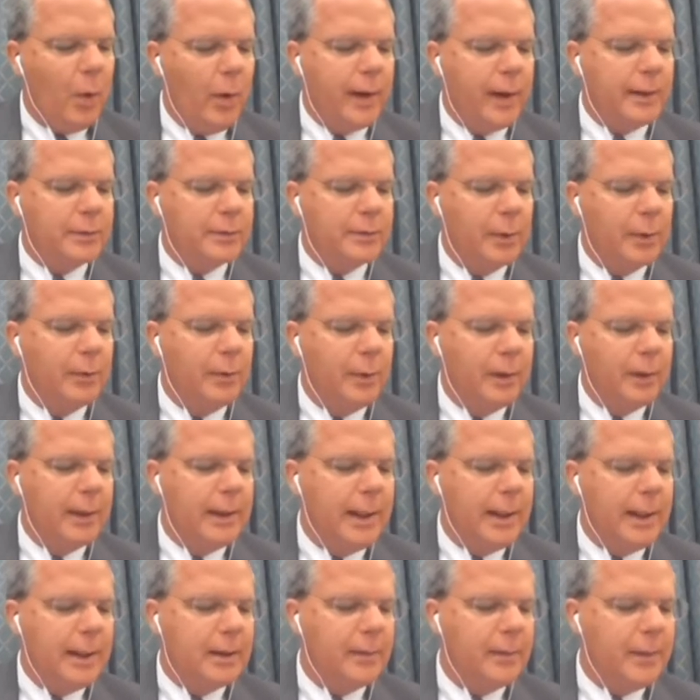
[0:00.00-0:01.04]
point, because we
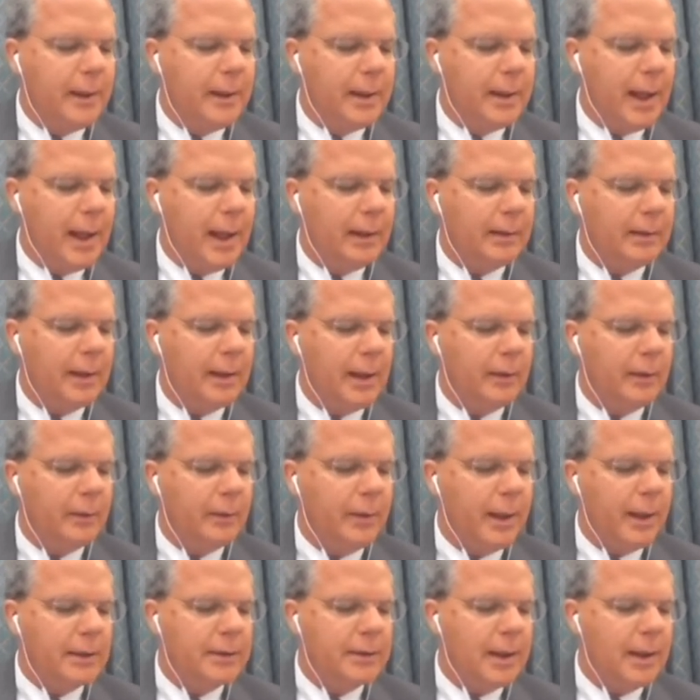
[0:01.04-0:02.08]
really need to be that
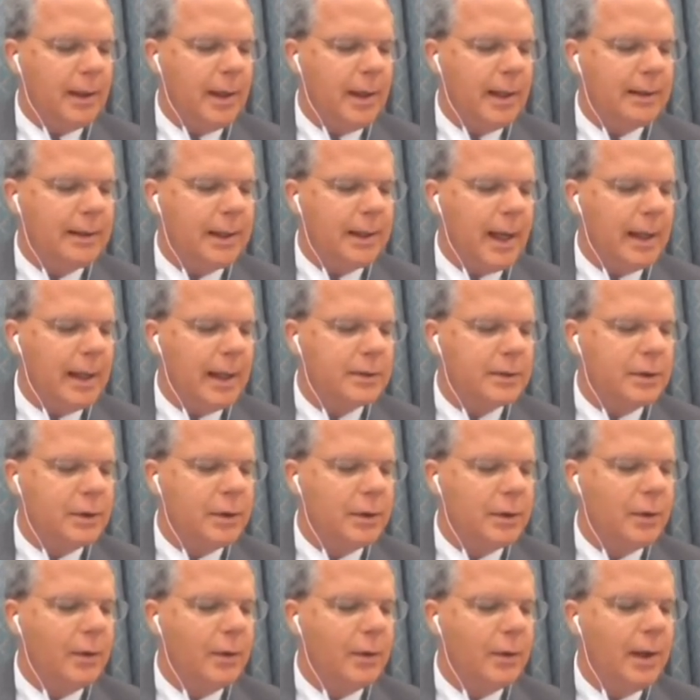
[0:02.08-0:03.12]
direction, I'd like to ask
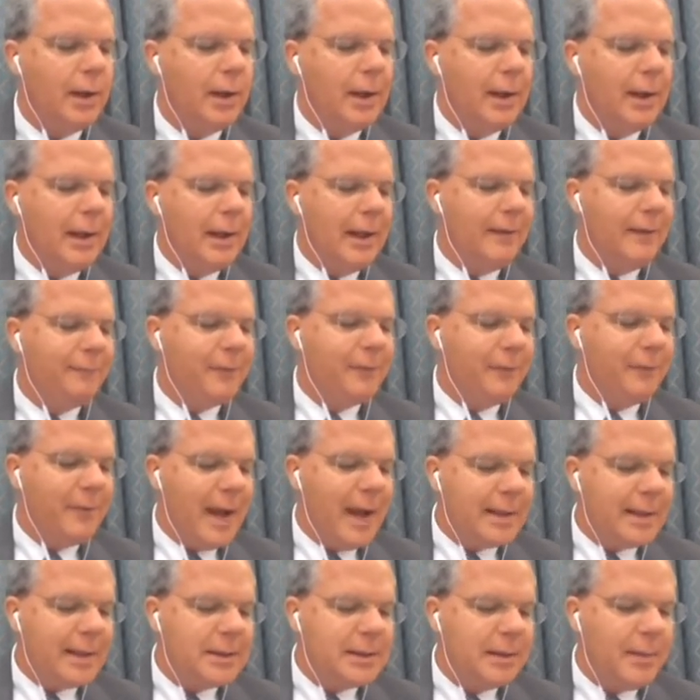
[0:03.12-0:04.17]
you, if the
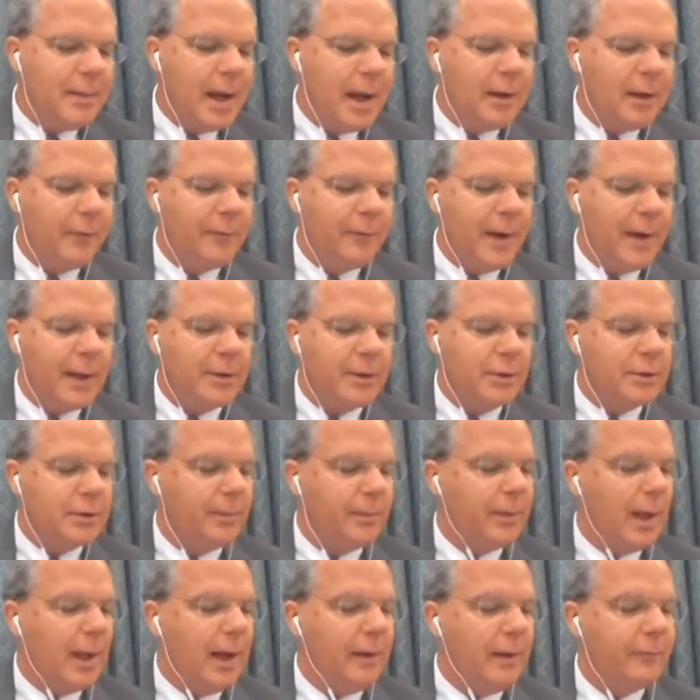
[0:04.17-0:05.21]
vaccine manufacturers
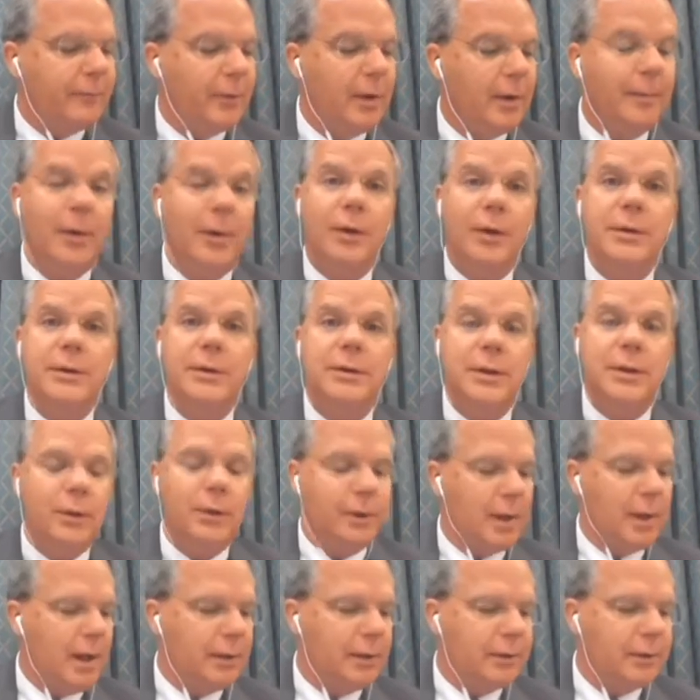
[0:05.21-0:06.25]
apply for an emergency
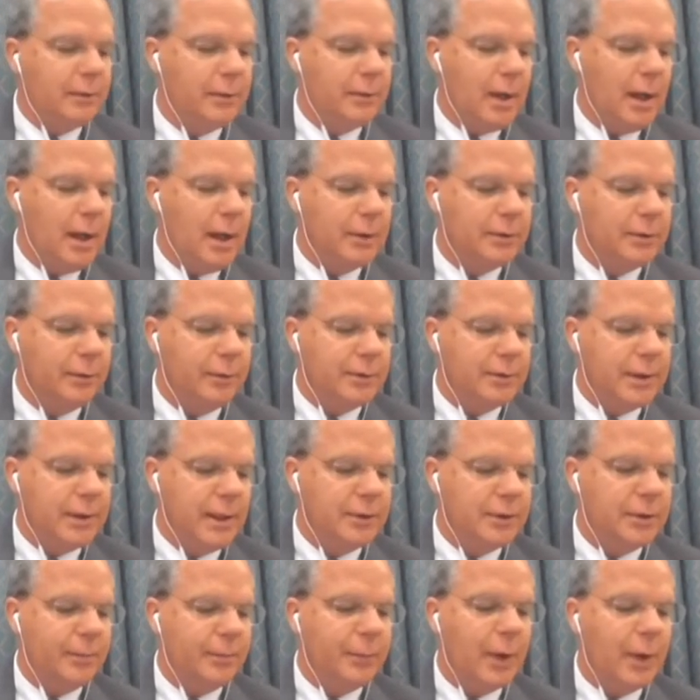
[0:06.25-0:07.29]
use
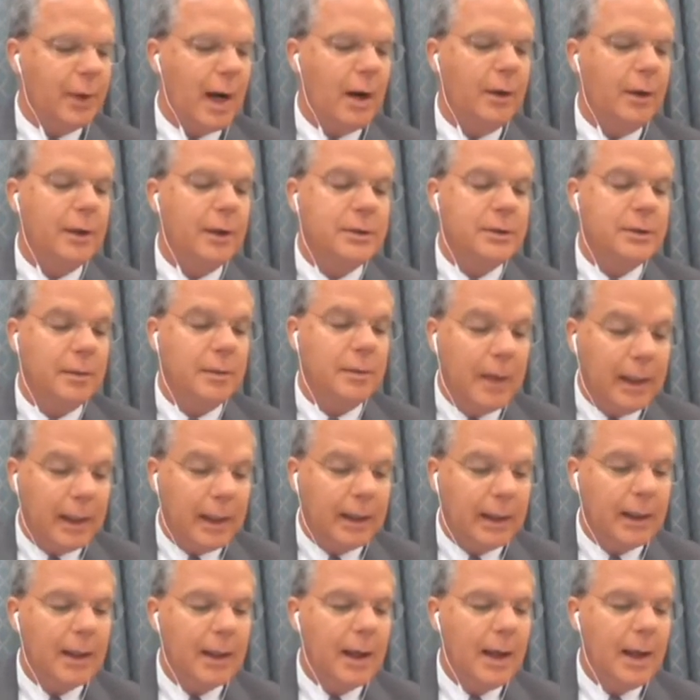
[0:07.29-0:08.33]
authorization prior to
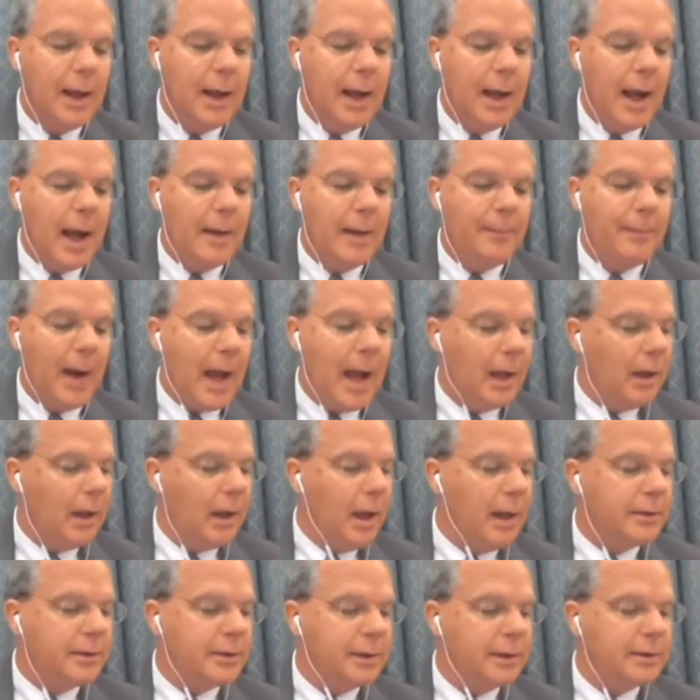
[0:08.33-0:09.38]
submitting a
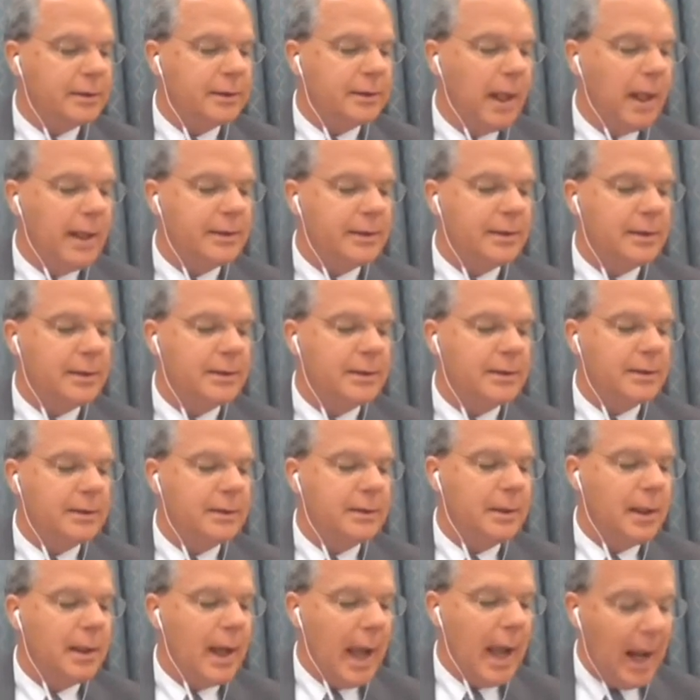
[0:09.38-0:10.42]
biologics
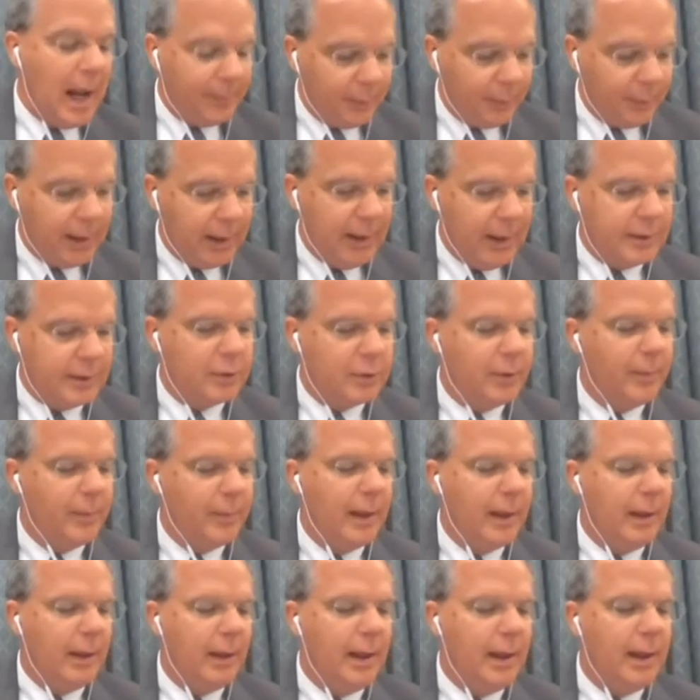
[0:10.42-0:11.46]
license application or
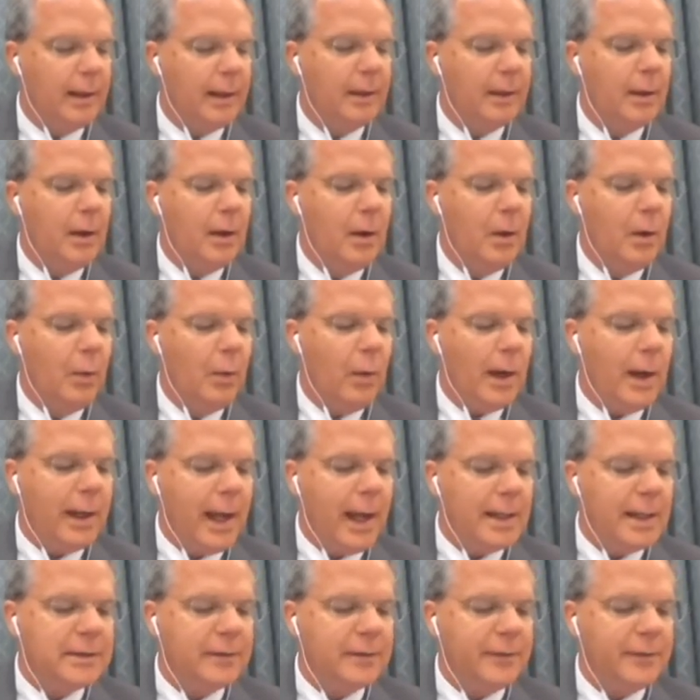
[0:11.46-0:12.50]
BLA, what
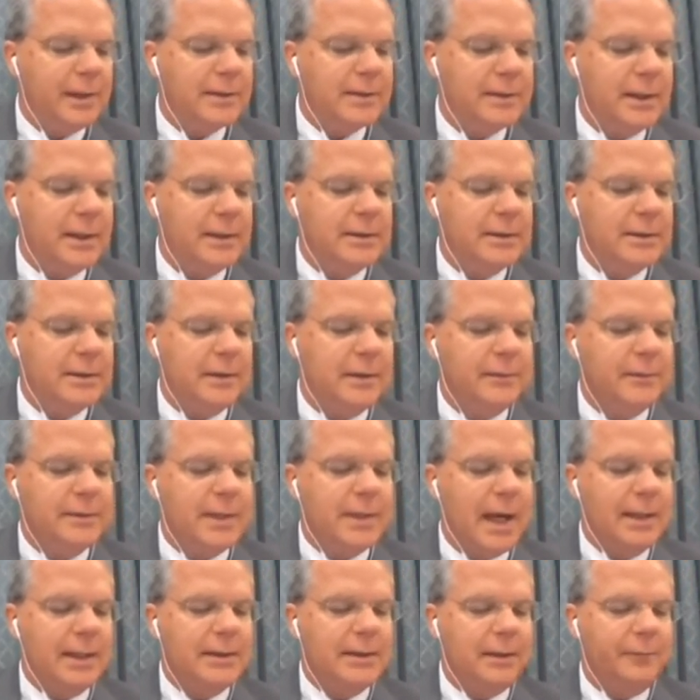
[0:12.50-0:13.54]
kinds of extensive
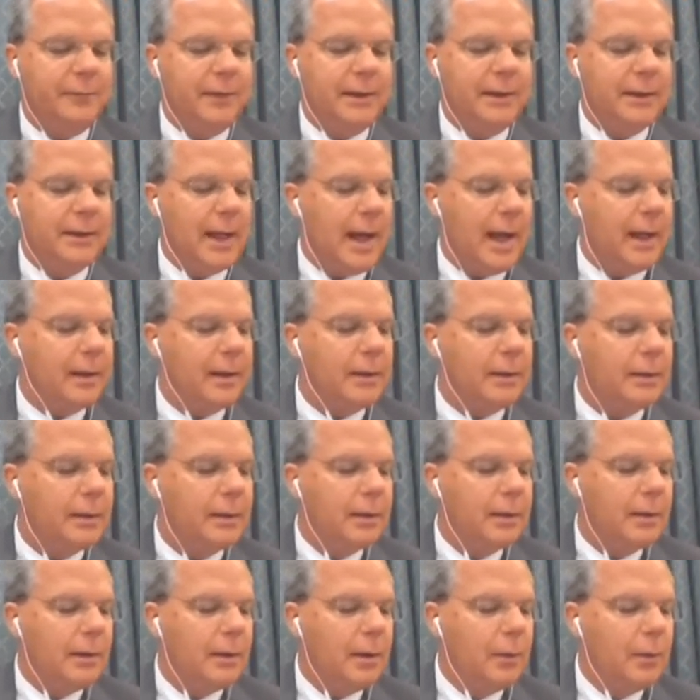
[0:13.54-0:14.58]
scientific data
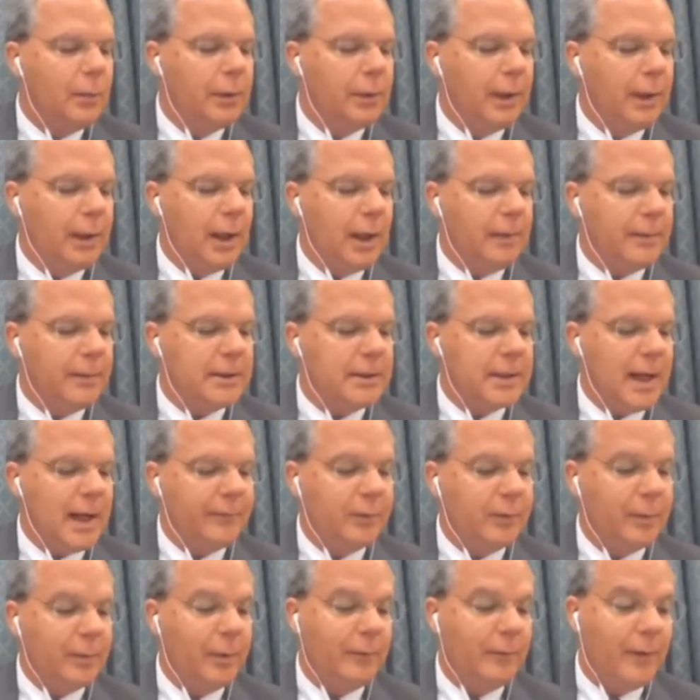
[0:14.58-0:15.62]
would the companies have
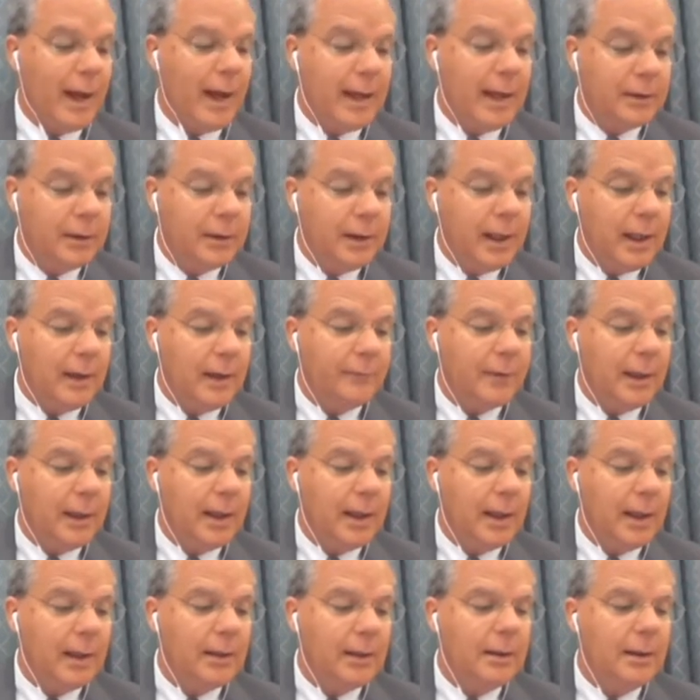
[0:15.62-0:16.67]
to provide to the
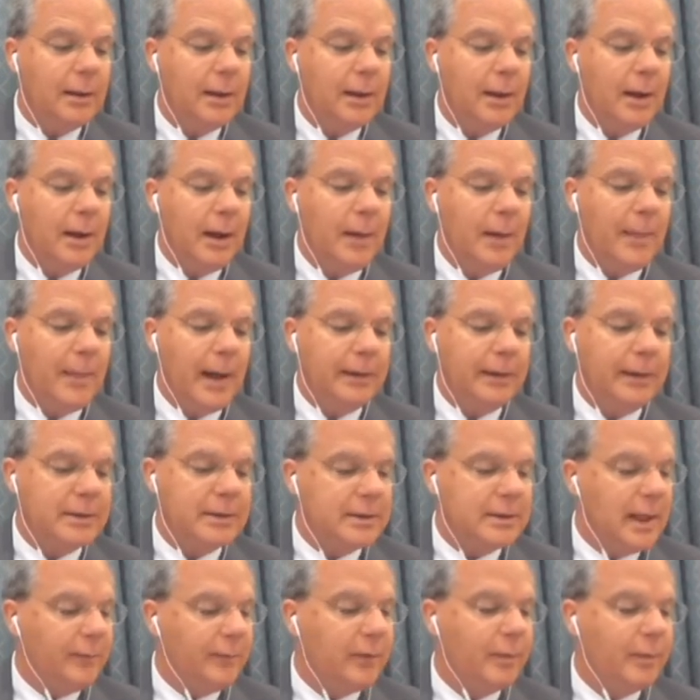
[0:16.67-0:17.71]
FDA about the
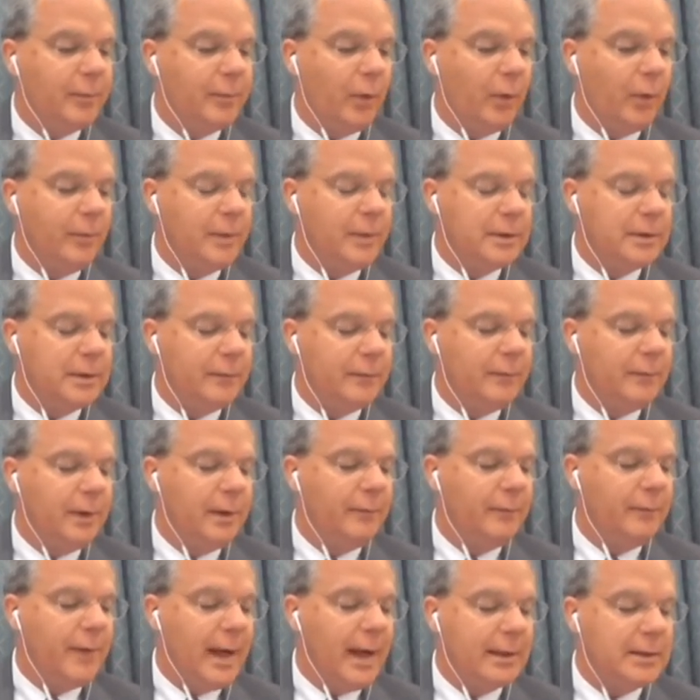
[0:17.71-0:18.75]
safety and performance of
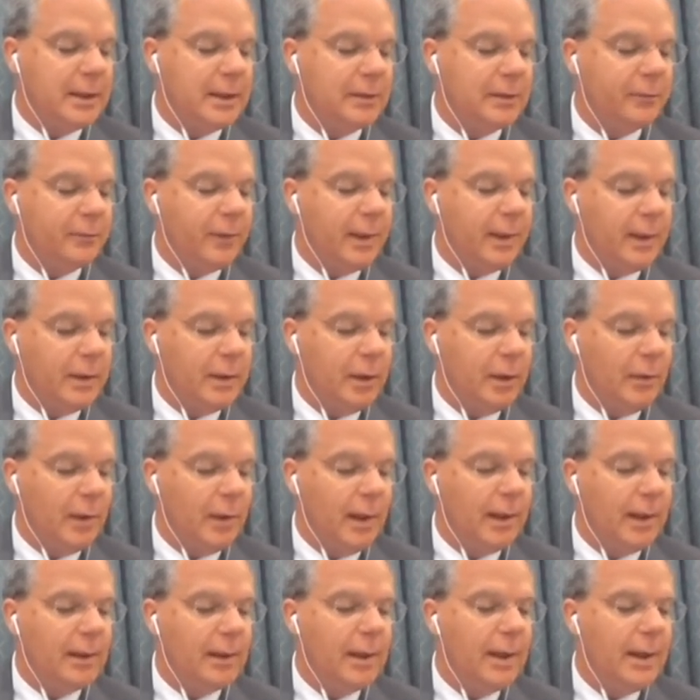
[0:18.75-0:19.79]
the vaccines for the
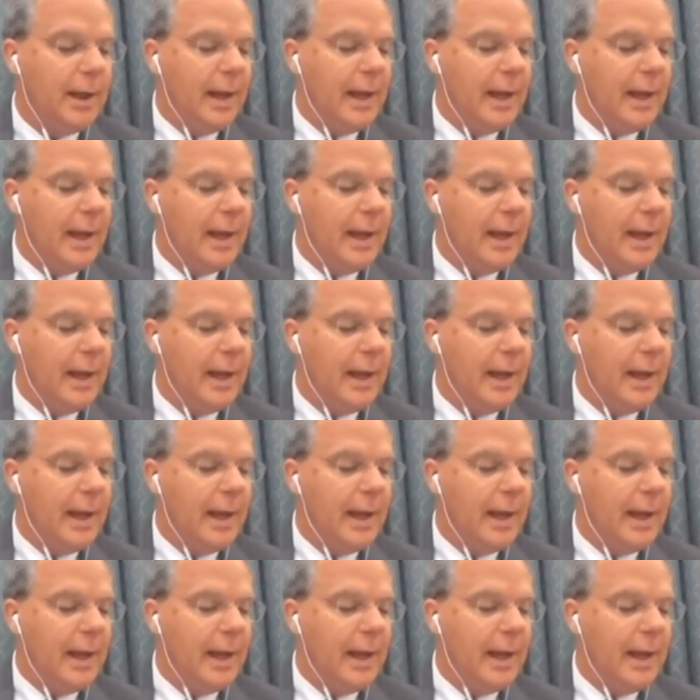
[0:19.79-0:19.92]
EUA?